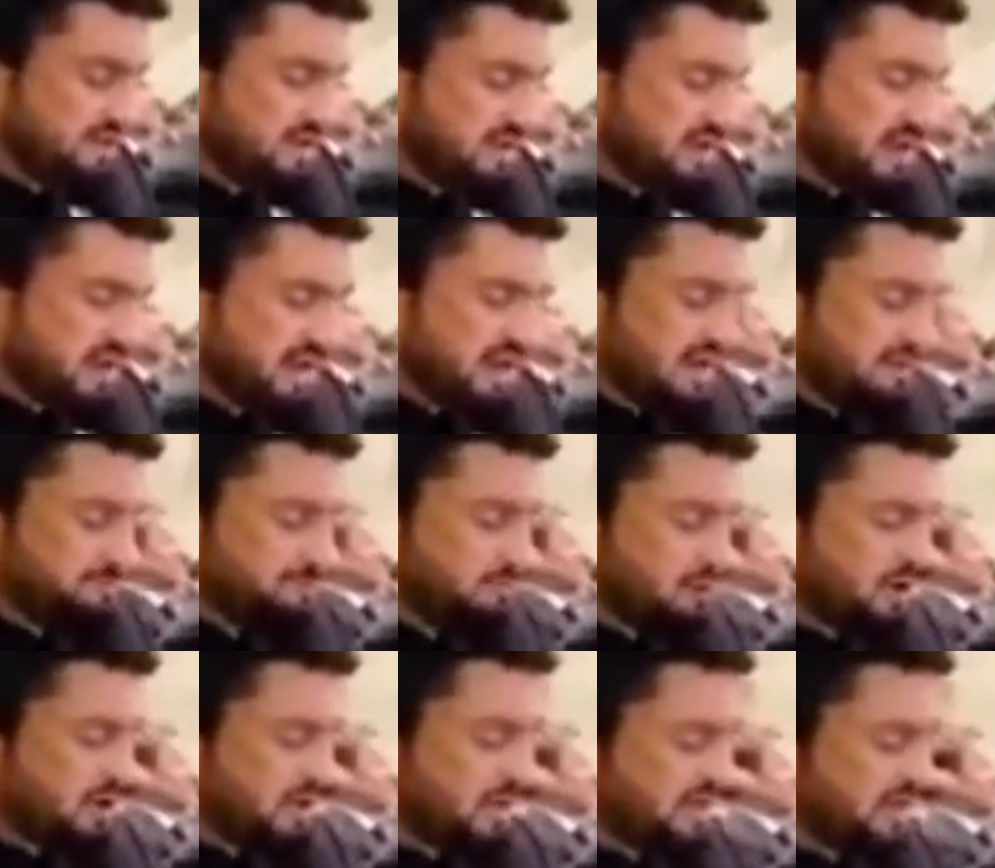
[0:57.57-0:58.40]
Our
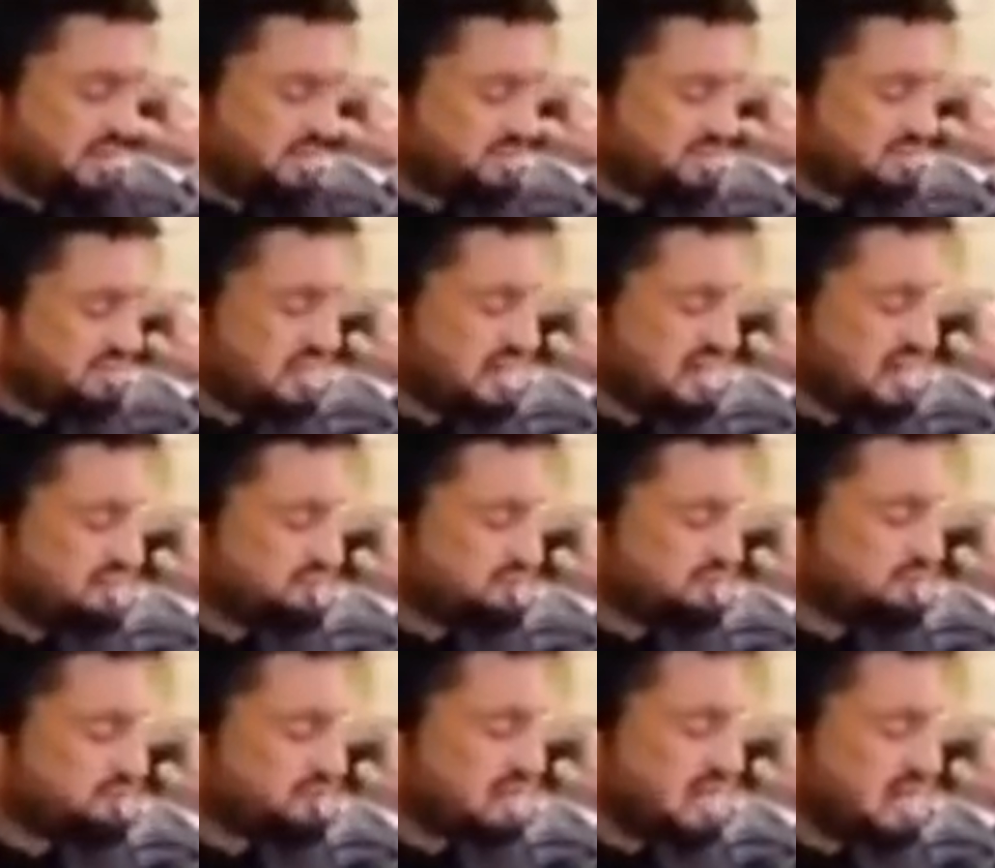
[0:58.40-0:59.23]
politics and
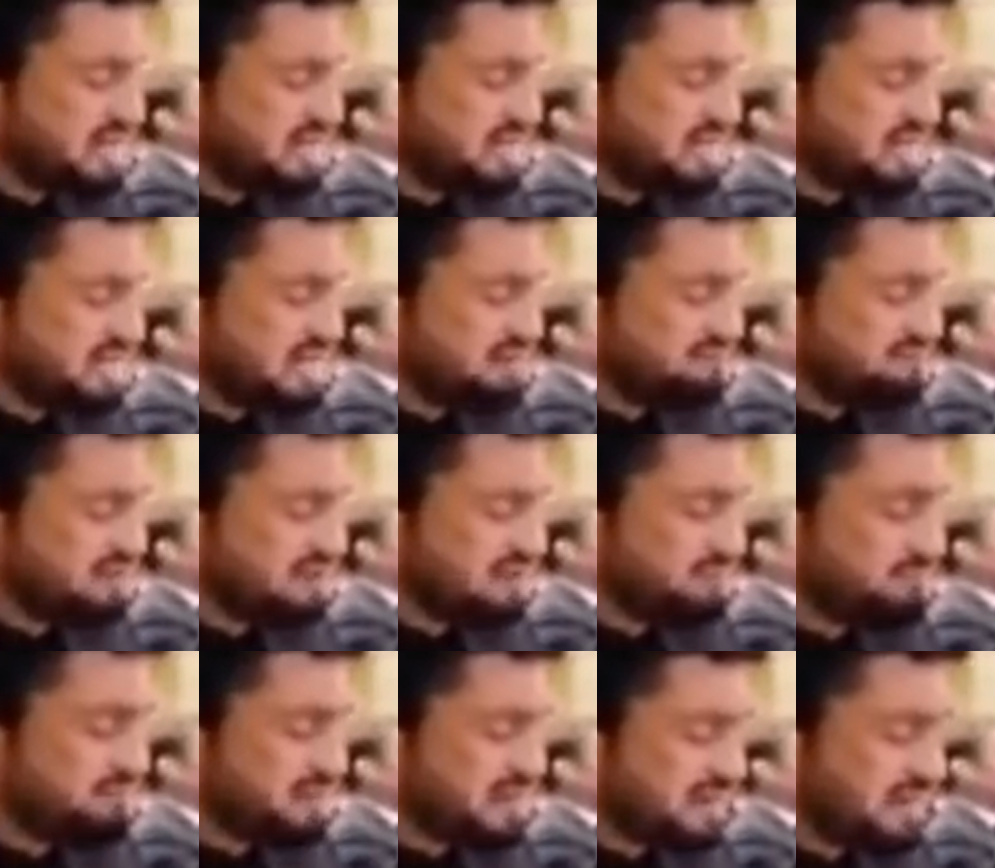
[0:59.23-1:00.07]
society have
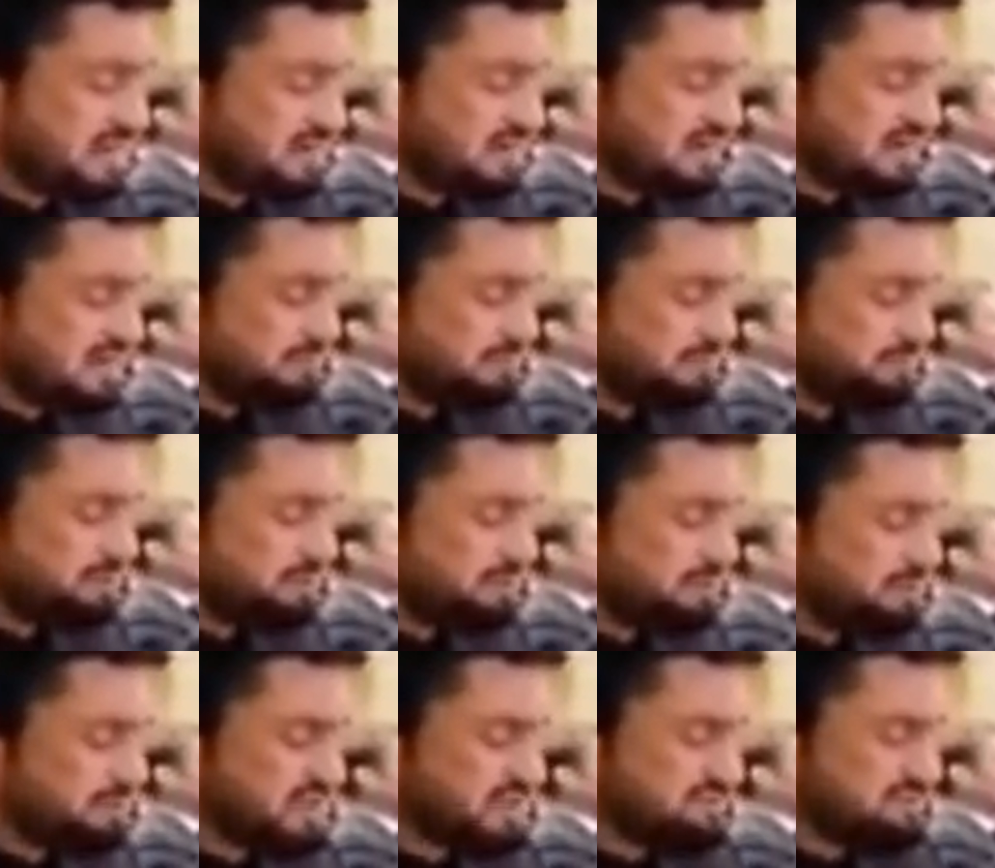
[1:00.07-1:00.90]
upheld a
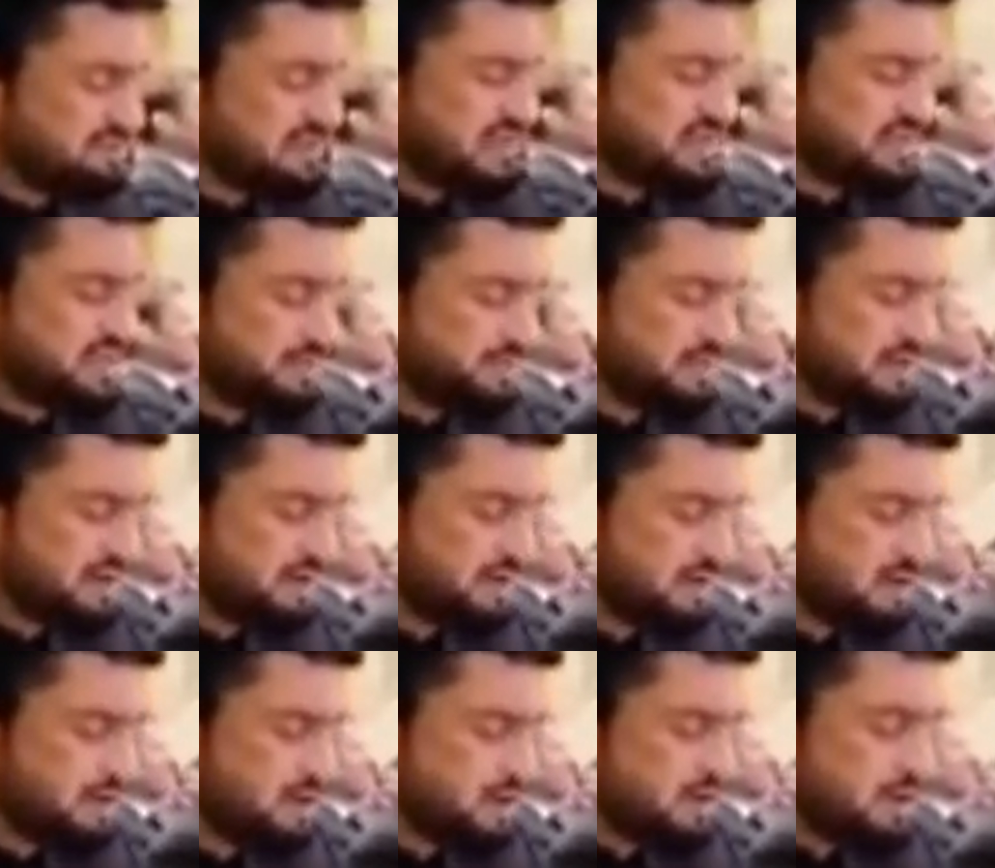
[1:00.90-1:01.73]
positive sentiment
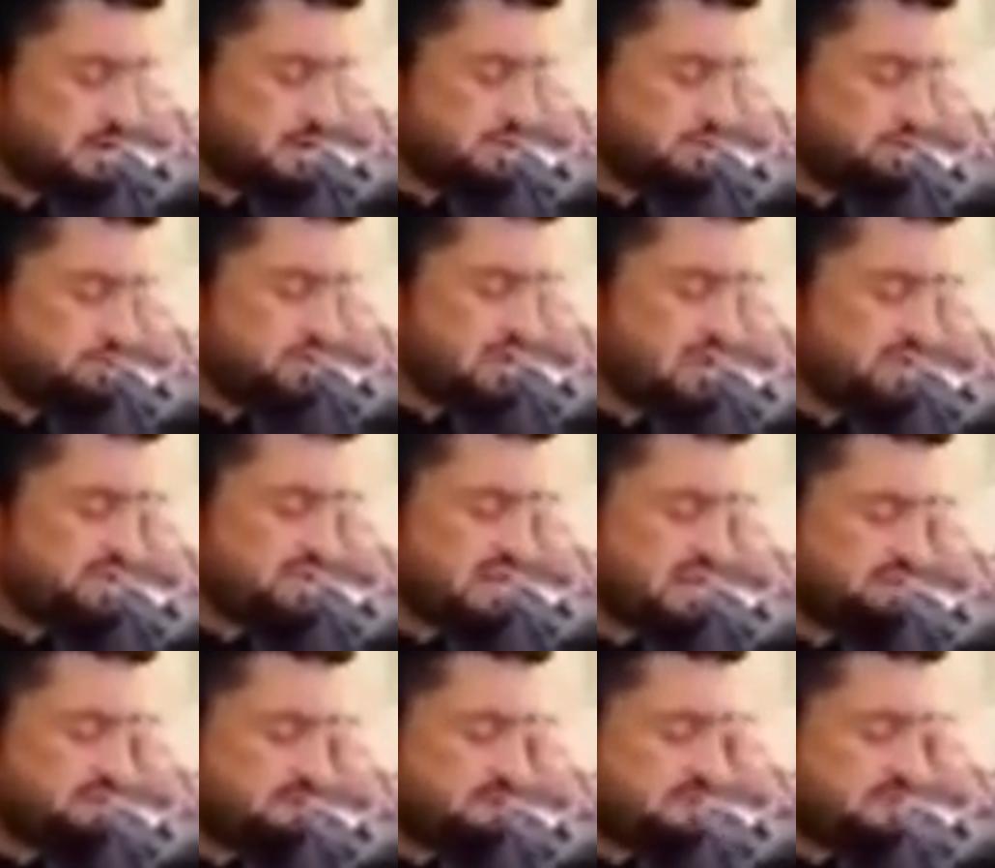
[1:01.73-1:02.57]
towards
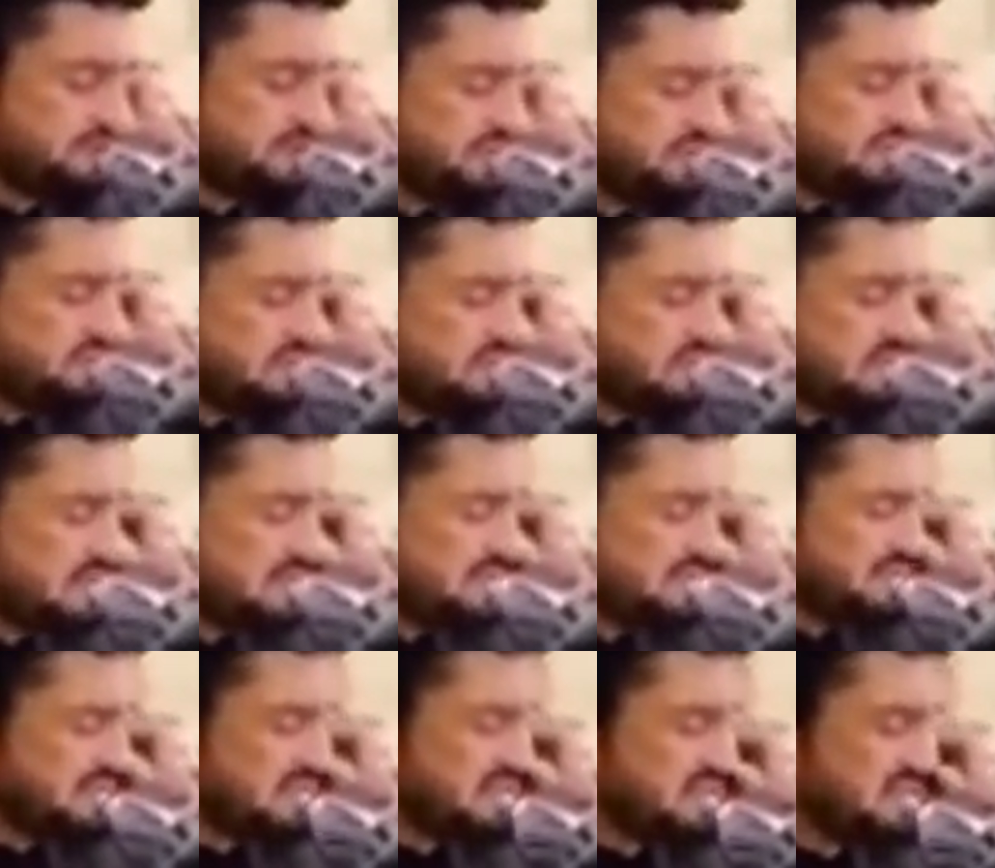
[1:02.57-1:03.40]
refugees.
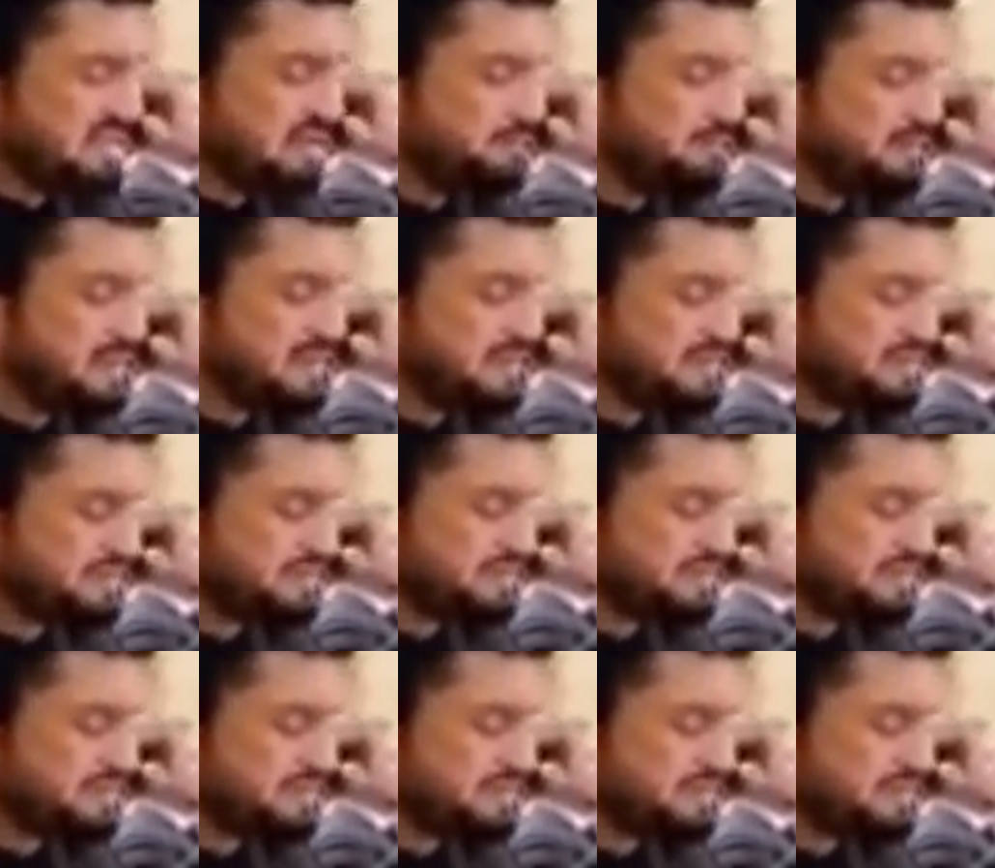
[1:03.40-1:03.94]
The government's